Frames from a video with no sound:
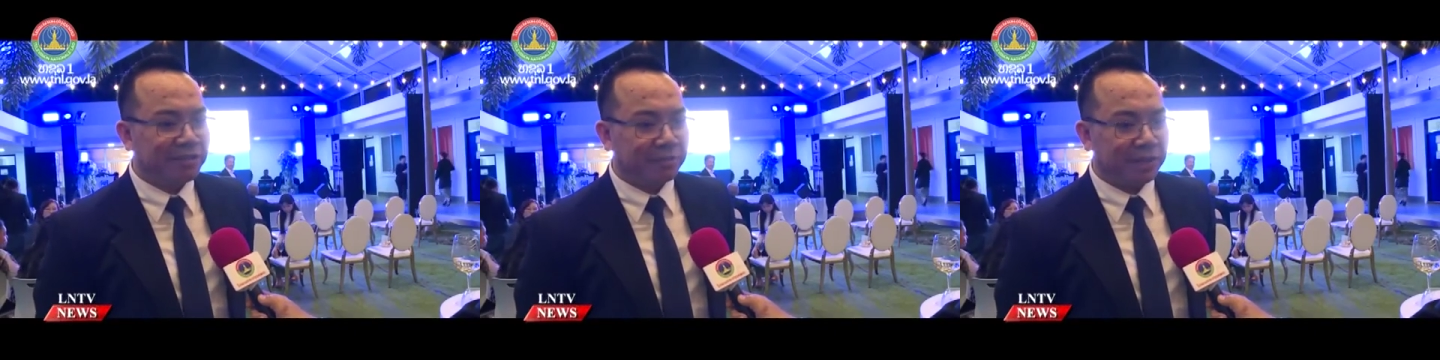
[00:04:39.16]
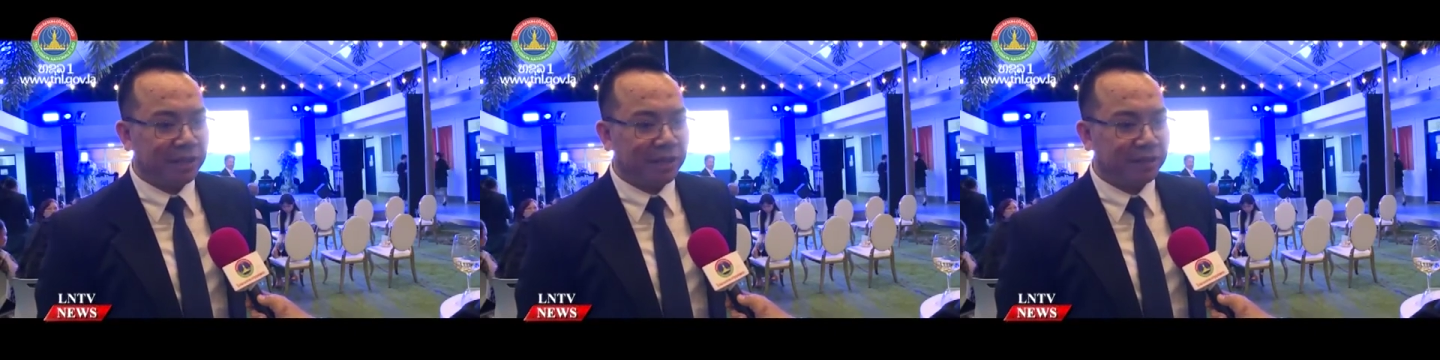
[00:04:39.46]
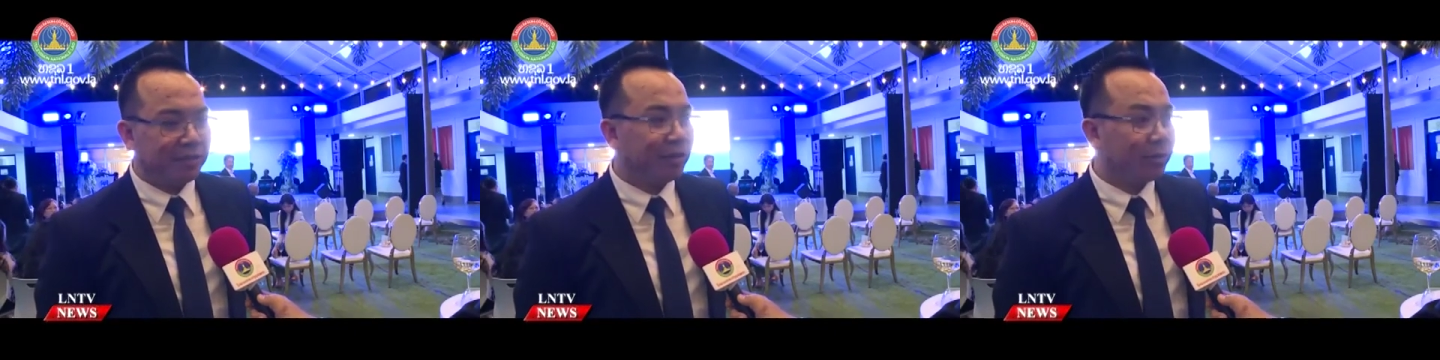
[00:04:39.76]
something
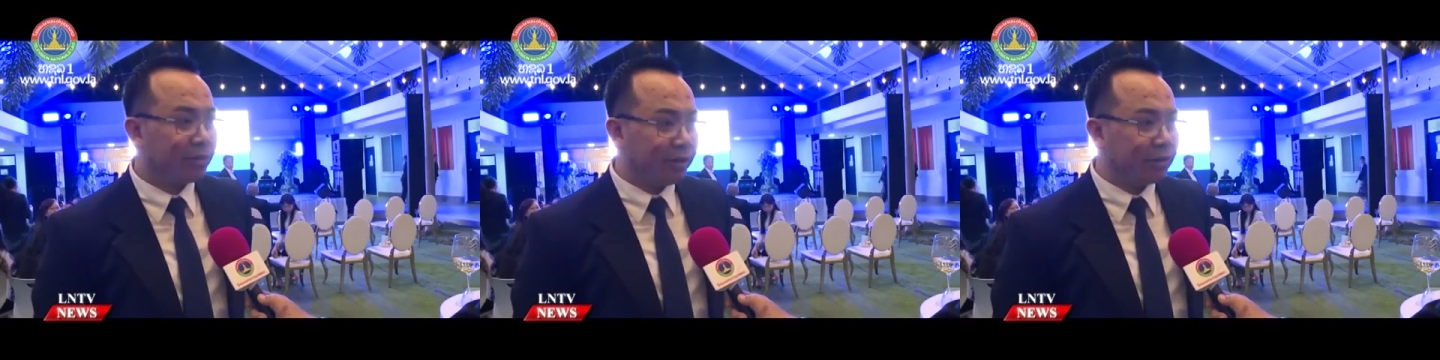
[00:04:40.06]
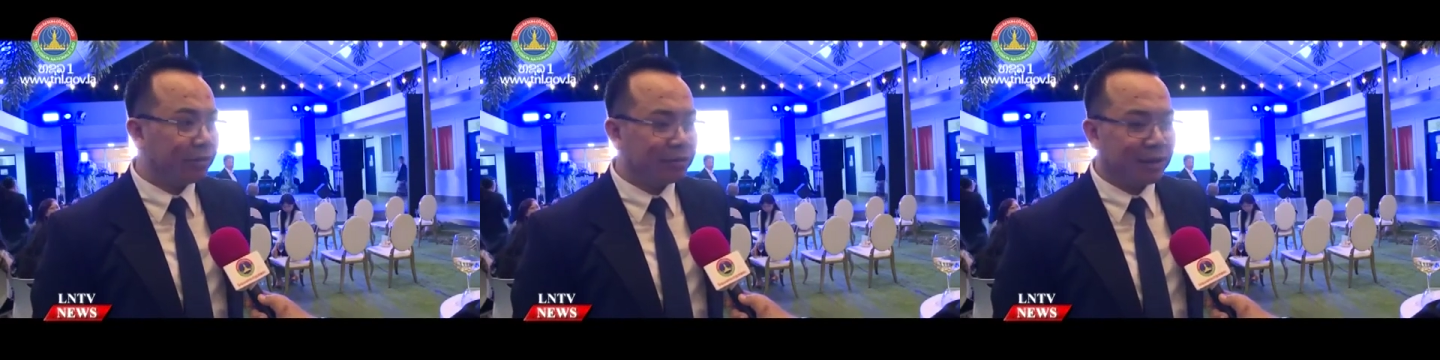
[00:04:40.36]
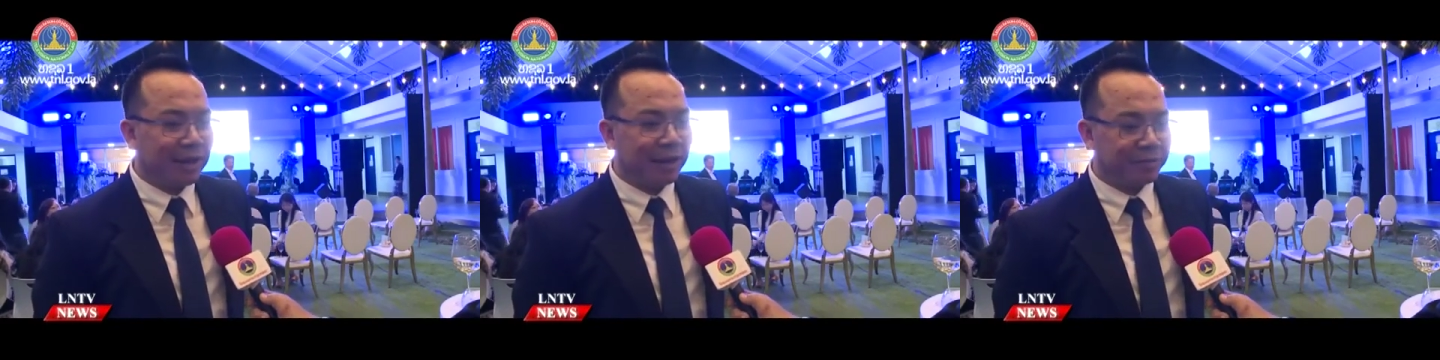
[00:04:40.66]
like the soft skill,
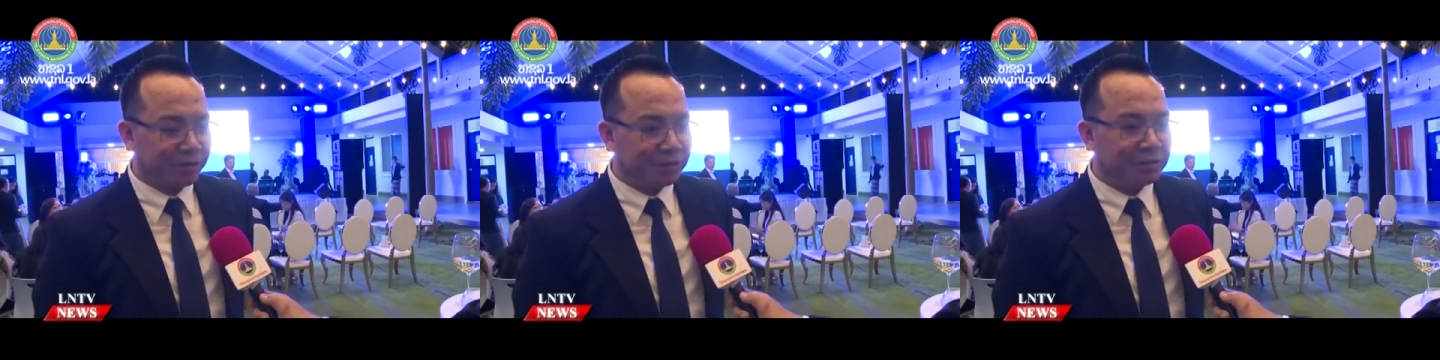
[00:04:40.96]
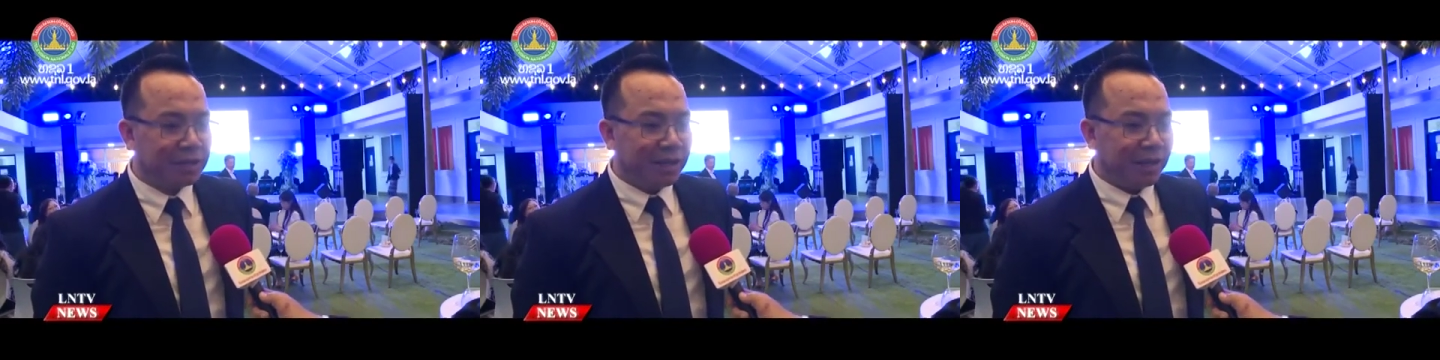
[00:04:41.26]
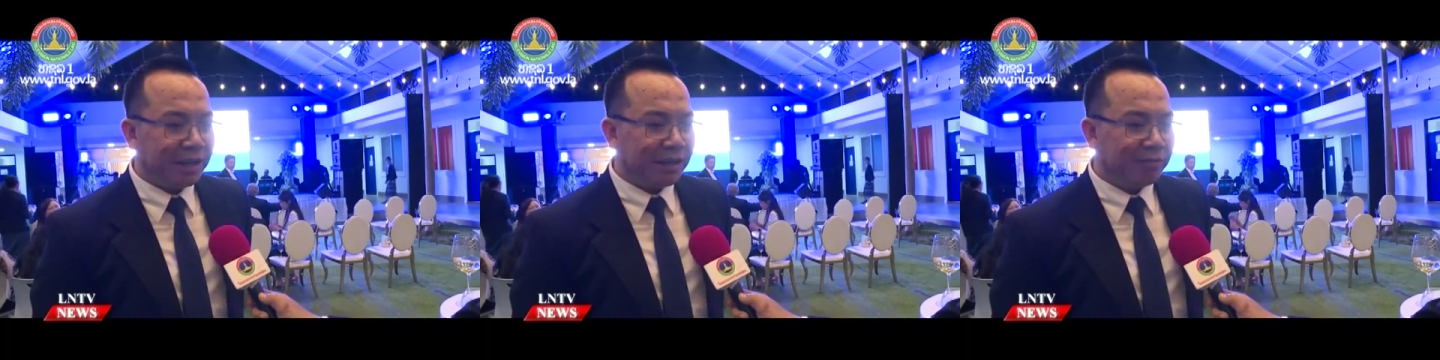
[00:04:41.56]
the life skill,
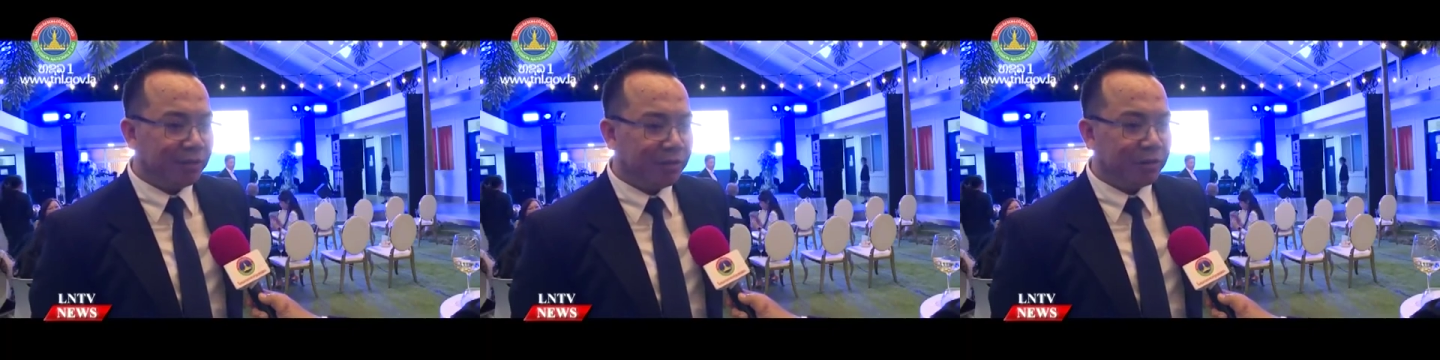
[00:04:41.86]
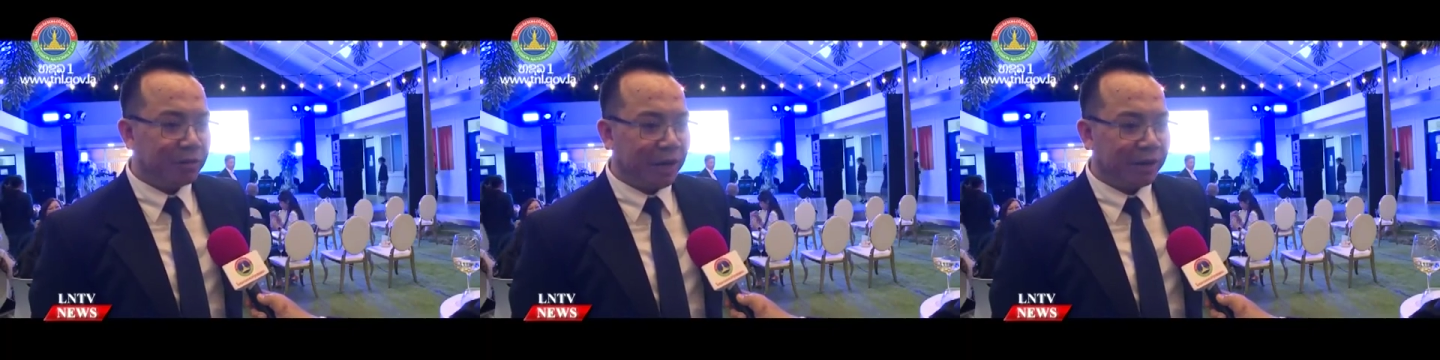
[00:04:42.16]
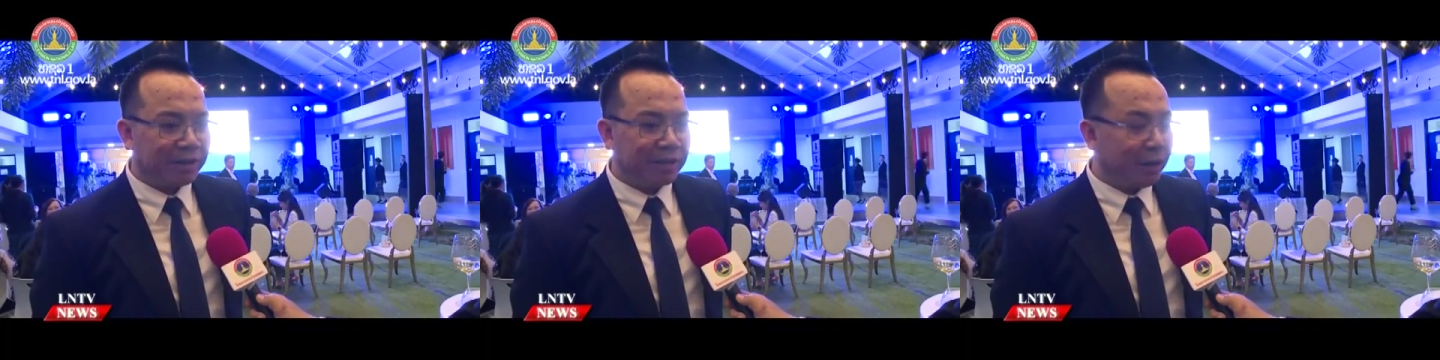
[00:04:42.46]
and then we will
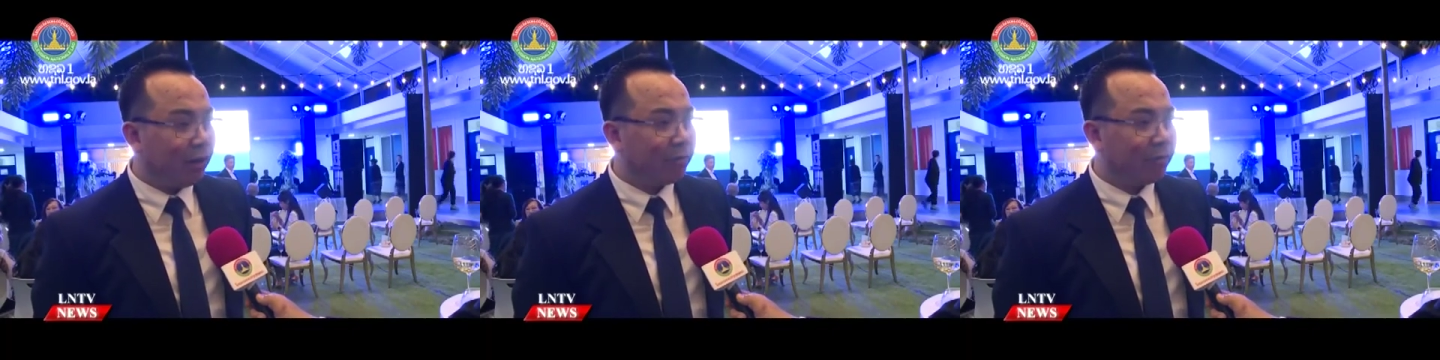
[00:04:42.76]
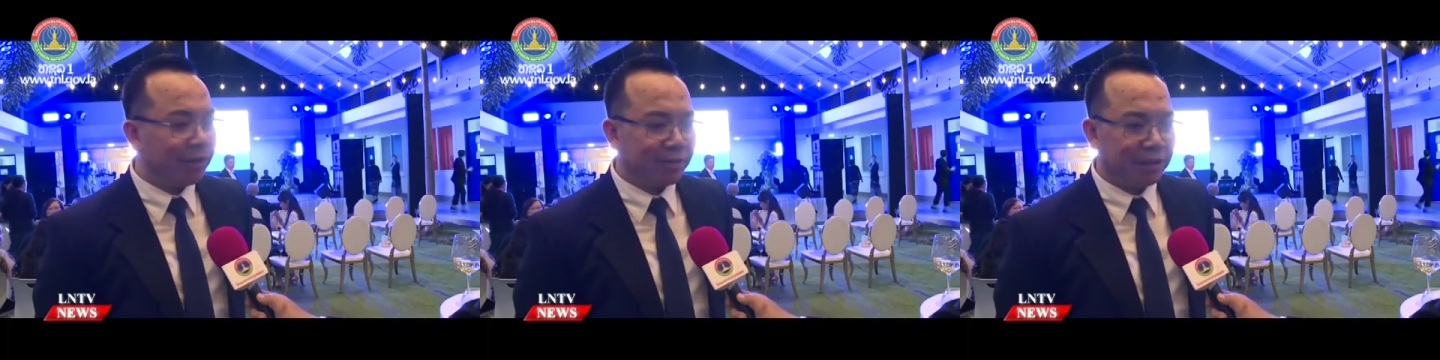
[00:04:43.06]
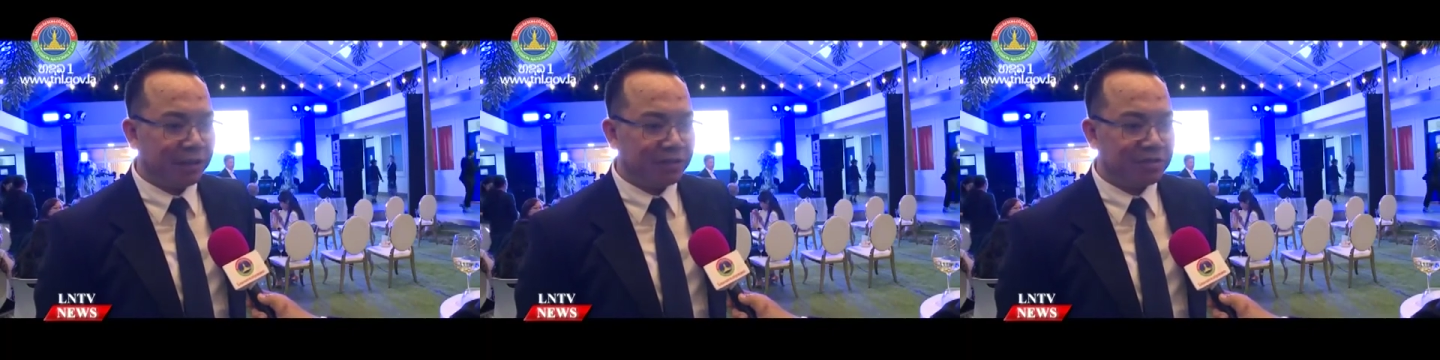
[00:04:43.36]
uh, kick off with
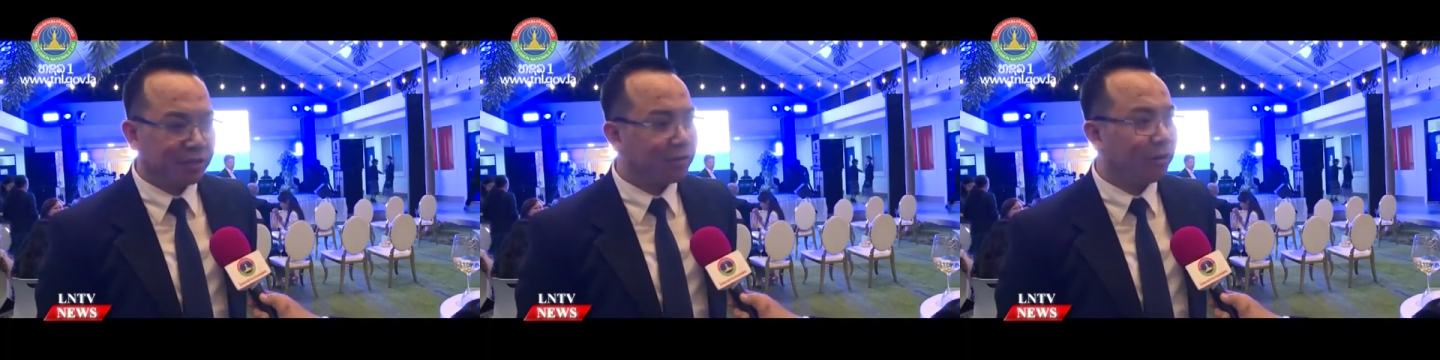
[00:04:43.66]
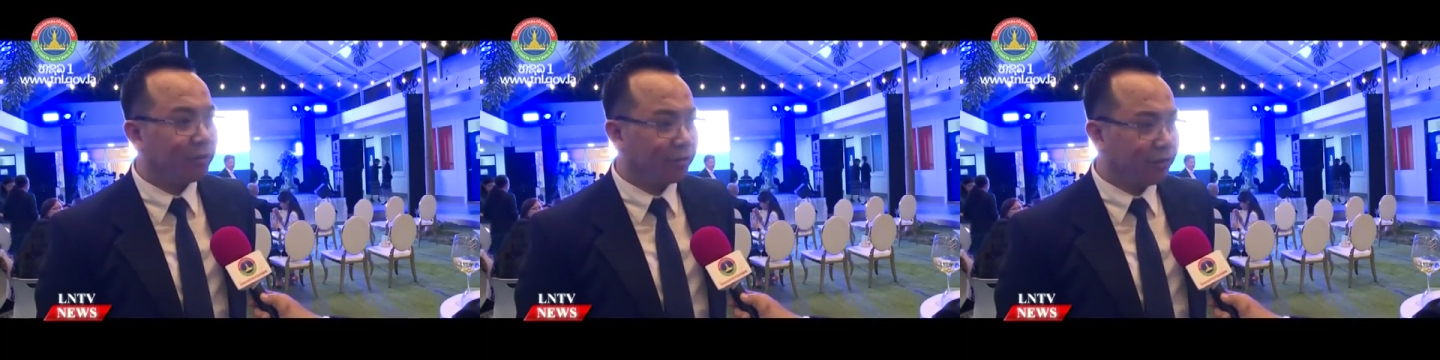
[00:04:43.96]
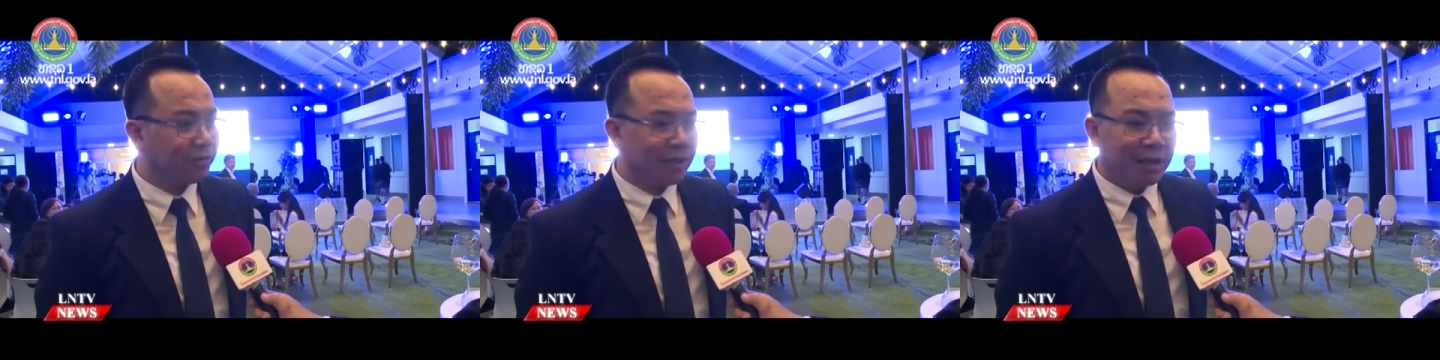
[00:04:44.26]
the short course
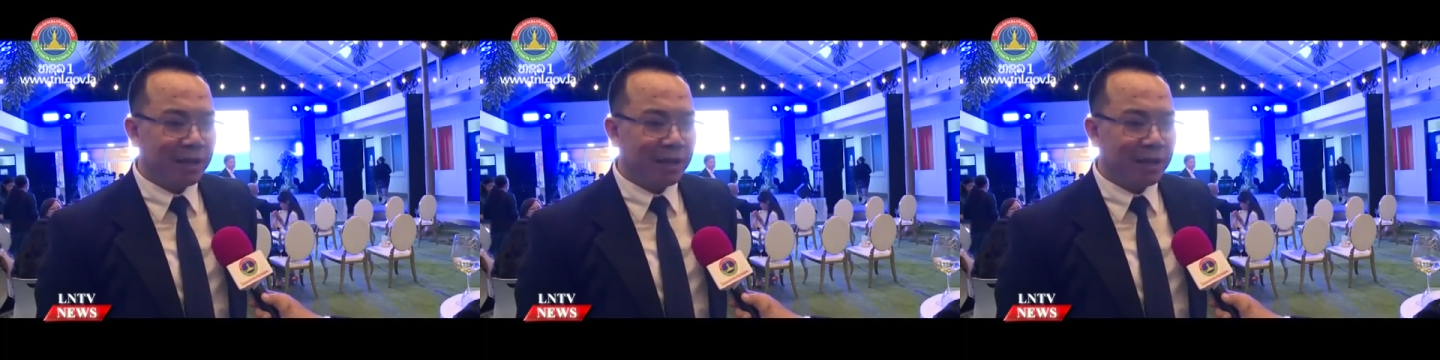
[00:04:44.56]
first,